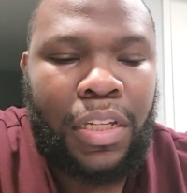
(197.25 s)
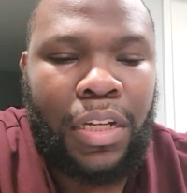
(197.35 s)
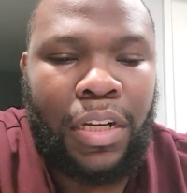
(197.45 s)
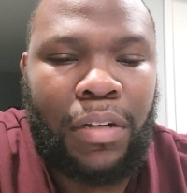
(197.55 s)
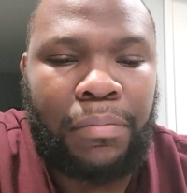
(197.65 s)

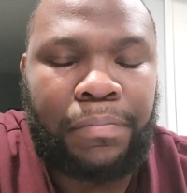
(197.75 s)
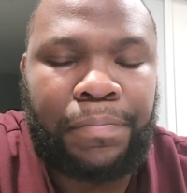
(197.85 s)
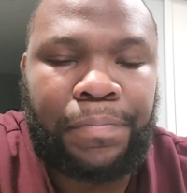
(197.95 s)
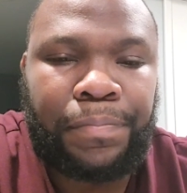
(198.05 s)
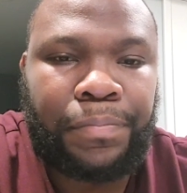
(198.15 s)
But
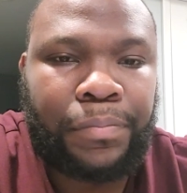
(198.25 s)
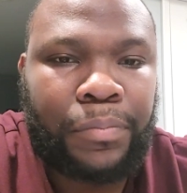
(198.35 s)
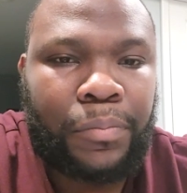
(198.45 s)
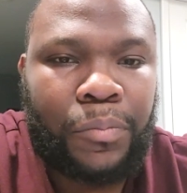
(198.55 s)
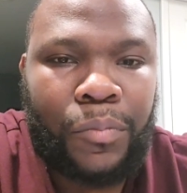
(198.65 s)

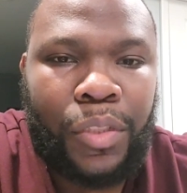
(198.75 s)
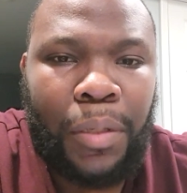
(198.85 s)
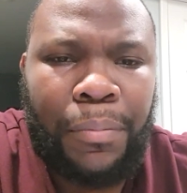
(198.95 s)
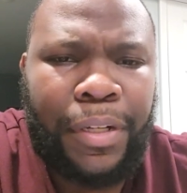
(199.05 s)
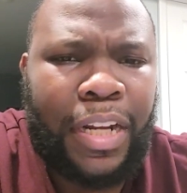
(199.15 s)

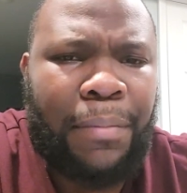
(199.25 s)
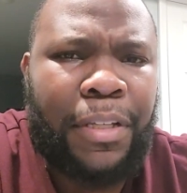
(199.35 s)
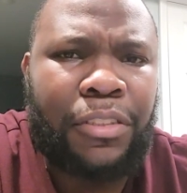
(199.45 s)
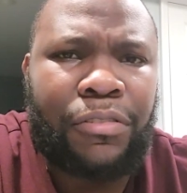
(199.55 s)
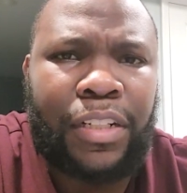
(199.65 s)
I'm
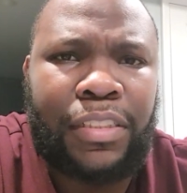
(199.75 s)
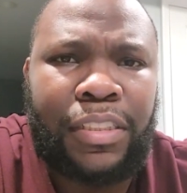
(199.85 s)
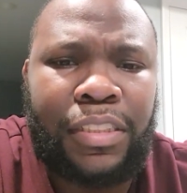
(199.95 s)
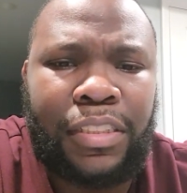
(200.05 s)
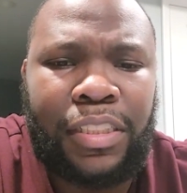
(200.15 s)

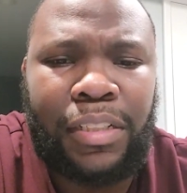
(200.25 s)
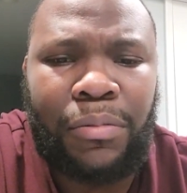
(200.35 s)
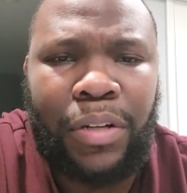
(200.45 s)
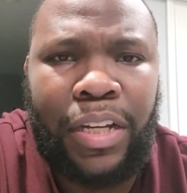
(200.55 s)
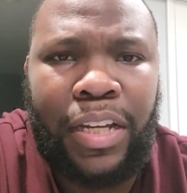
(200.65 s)
interested in
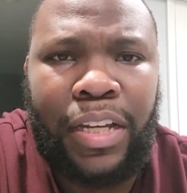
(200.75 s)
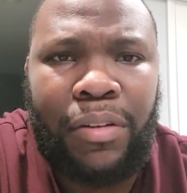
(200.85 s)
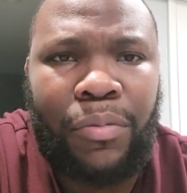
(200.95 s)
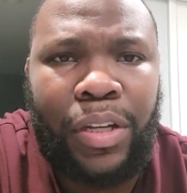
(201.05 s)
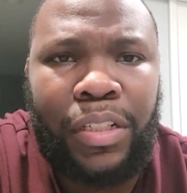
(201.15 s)
seeing
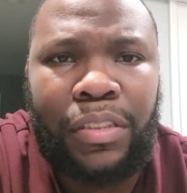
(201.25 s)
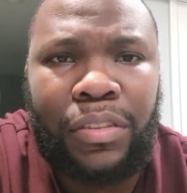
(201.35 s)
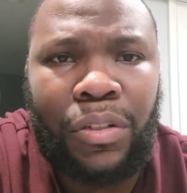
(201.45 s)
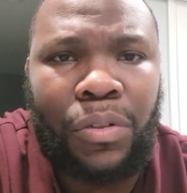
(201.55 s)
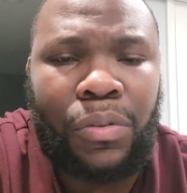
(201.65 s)
where this
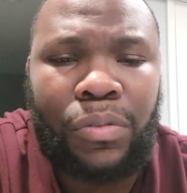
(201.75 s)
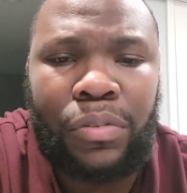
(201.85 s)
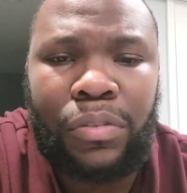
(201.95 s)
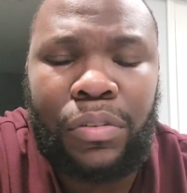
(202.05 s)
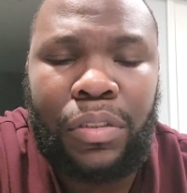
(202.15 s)

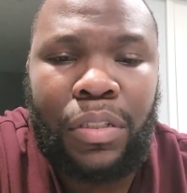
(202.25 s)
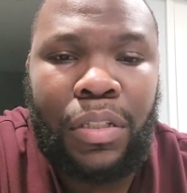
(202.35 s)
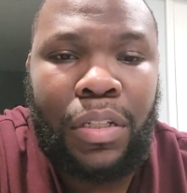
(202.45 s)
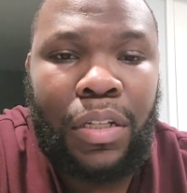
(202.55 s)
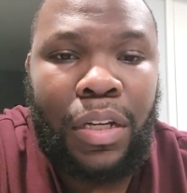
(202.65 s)
goes.
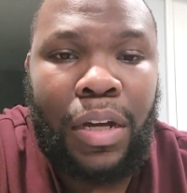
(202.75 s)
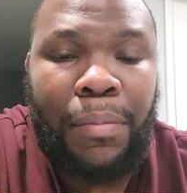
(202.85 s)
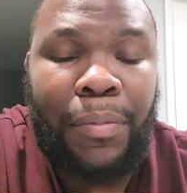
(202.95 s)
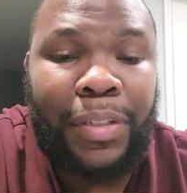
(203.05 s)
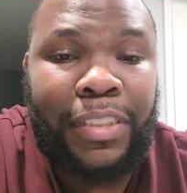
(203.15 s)

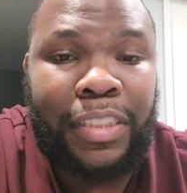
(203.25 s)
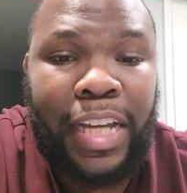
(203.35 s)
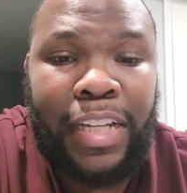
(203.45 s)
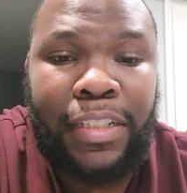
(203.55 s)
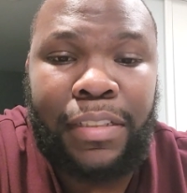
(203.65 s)
I'm
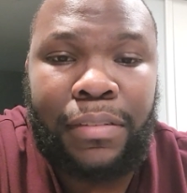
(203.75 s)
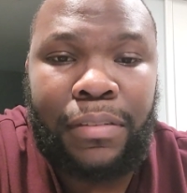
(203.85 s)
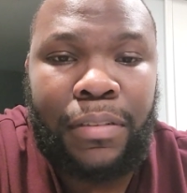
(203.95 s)
excited.